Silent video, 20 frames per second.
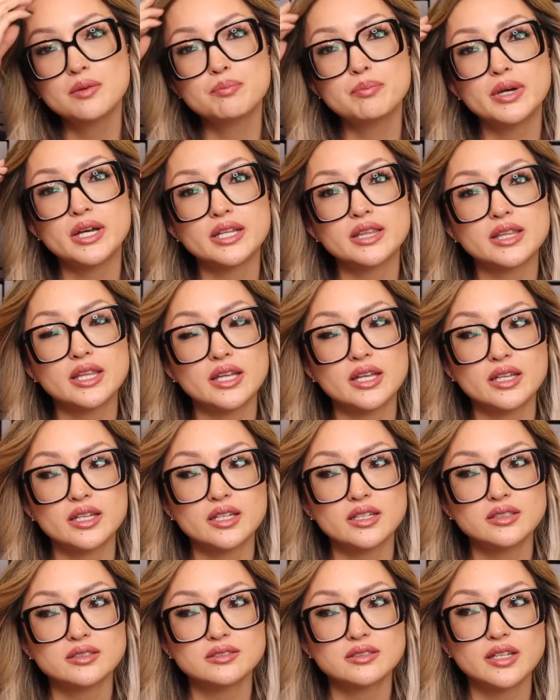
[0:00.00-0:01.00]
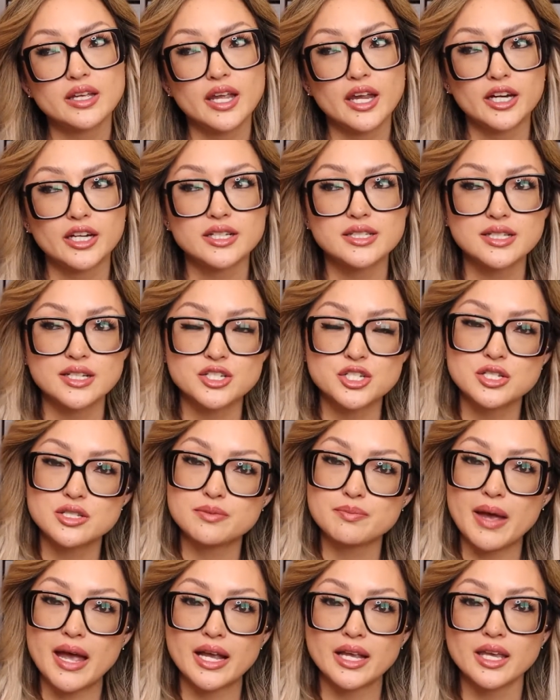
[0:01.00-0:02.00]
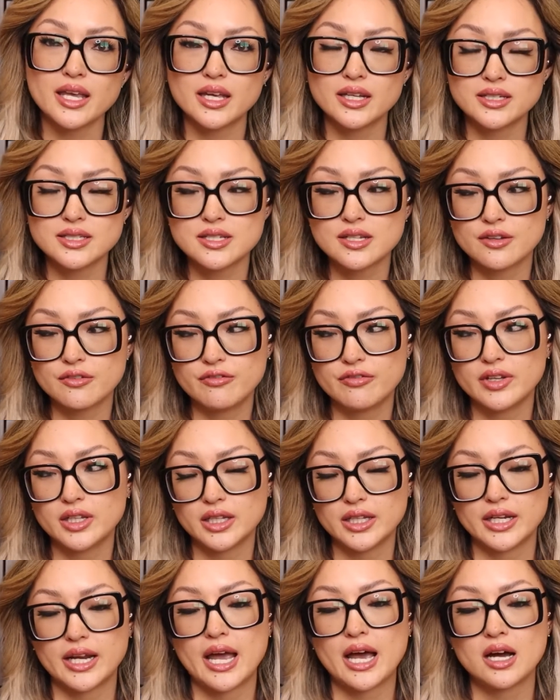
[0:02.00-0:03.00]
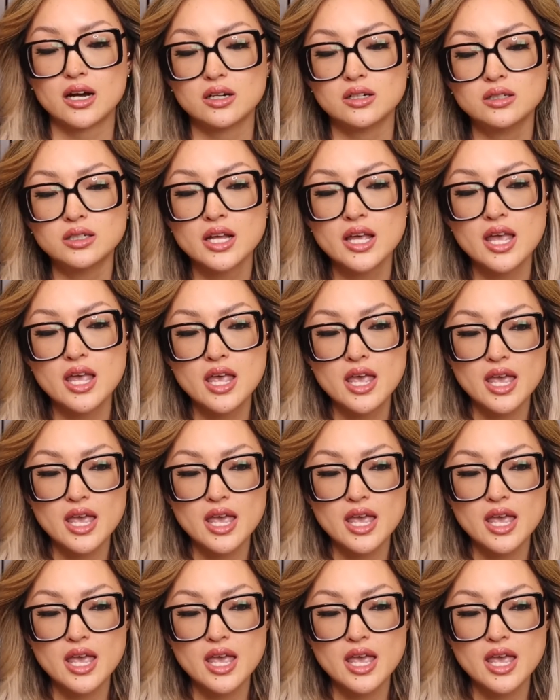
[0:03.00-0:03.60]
put the hair extensions back in to fill it out.